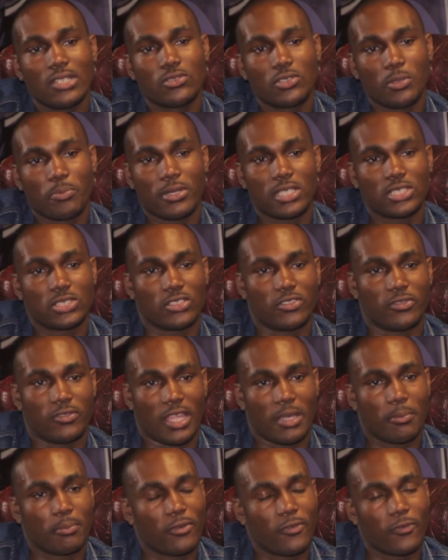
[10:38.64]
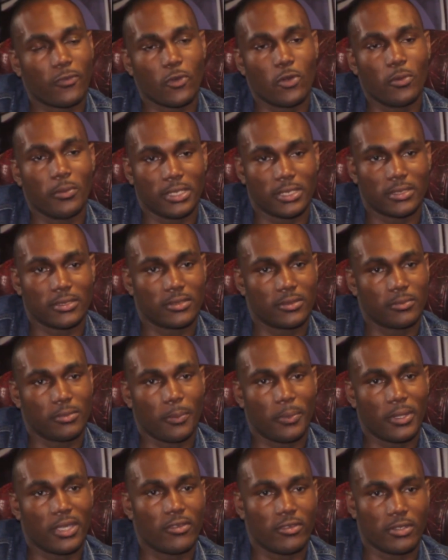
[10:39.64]
do you handle the pressure of like preparing
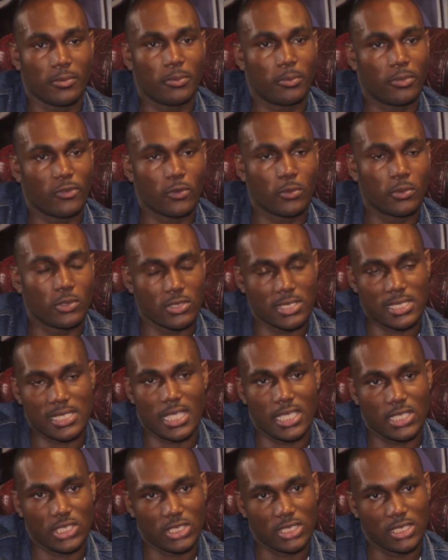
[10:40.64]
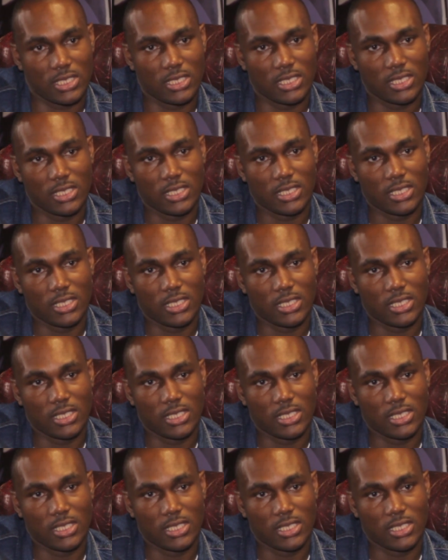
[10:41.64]
on stage?